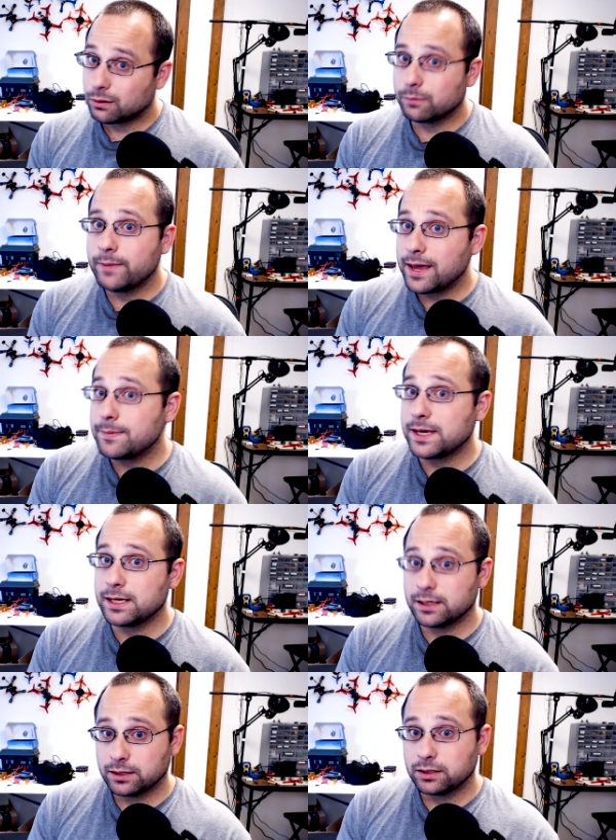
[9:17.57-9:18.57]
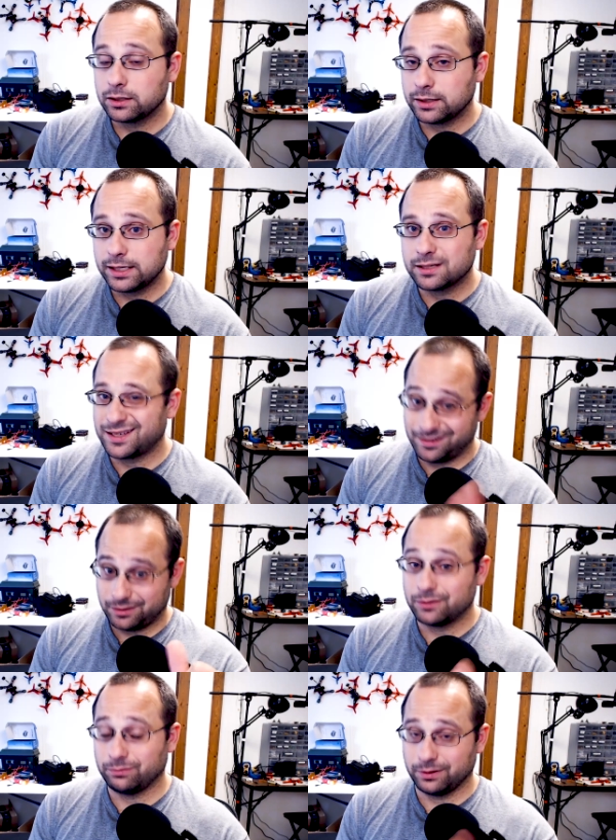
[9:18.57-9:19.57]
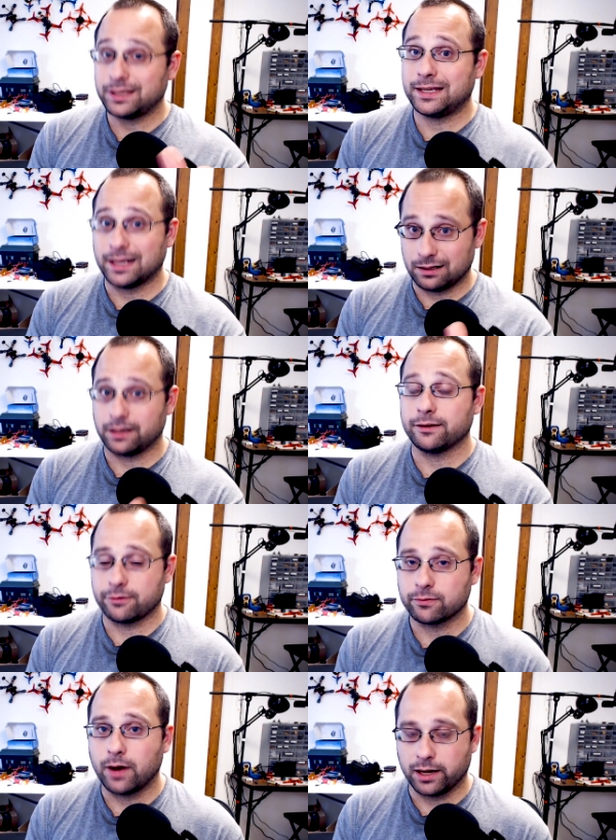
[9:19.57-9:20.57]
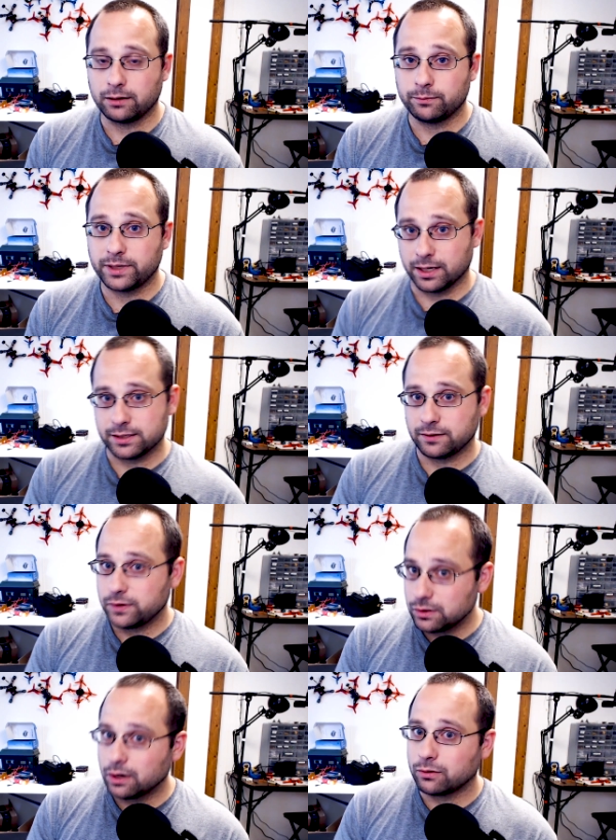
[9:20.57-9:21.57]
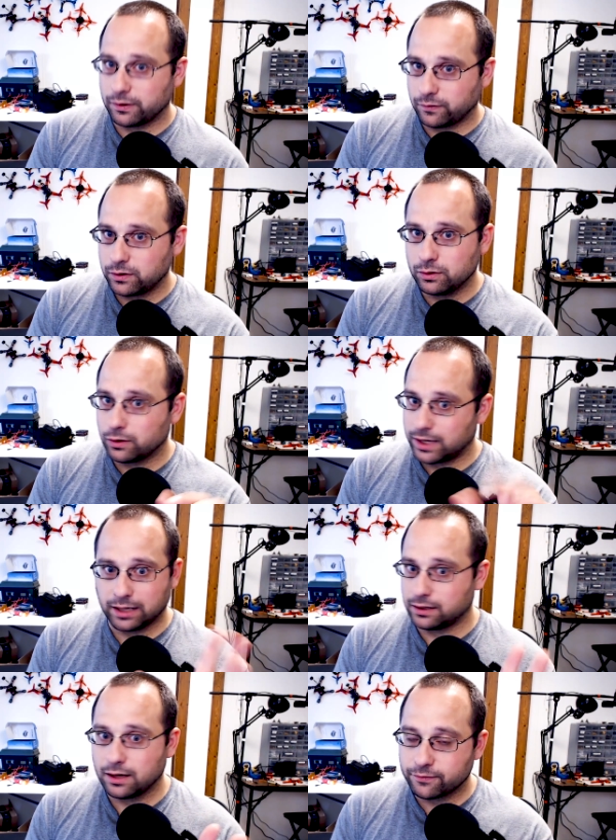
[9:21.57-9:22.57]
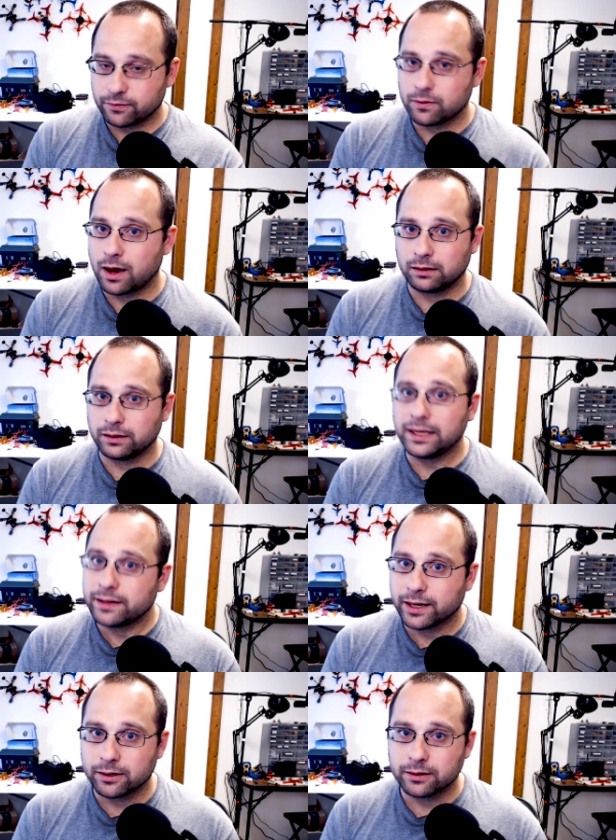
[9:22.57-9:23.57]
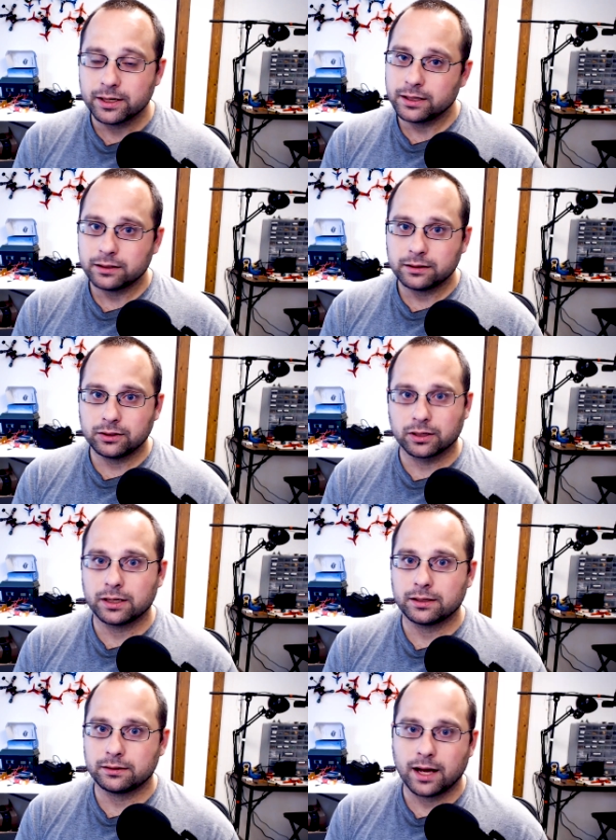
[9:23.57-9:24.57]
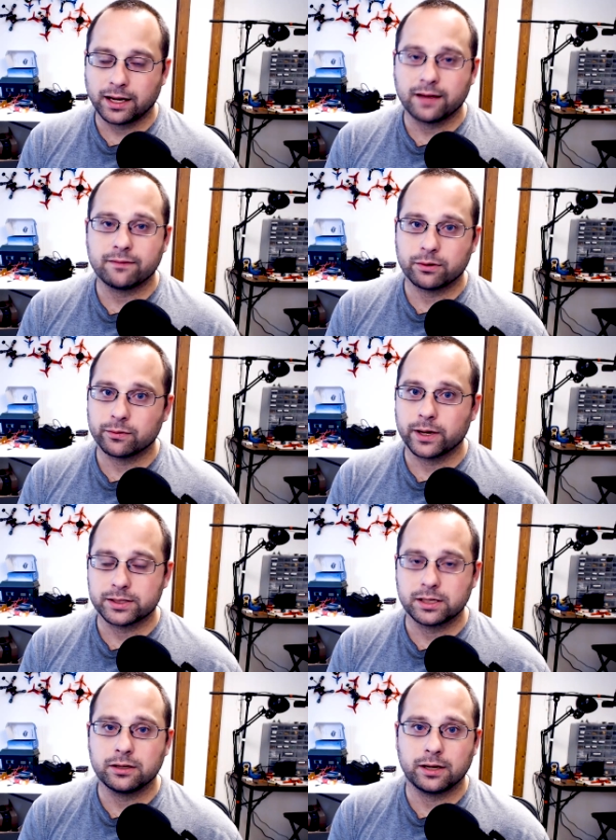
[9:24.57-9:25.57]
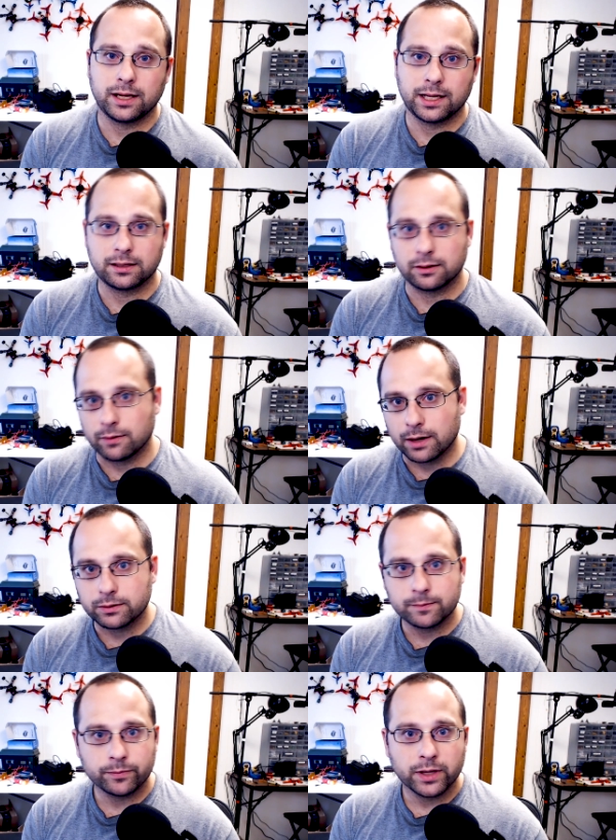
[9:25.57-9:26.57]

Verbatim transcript: Or maybe you need to you really get on the throttle, because if you don't, if you don't get enough throttle in there, you're going to not have the thrust and you're going to hit the ground.